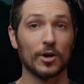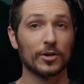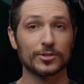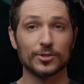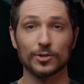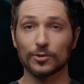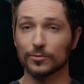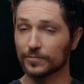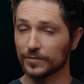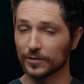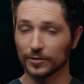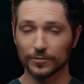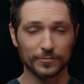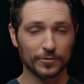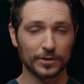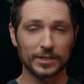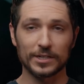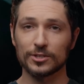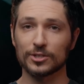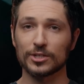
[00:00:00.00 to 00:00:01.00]
Also, feel
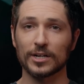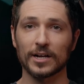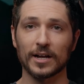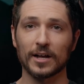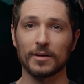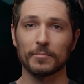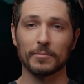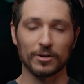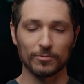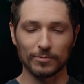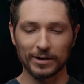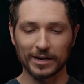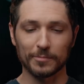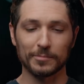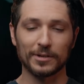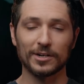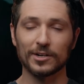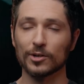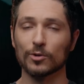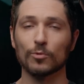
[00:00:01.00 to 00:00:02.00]
free to check out my recommended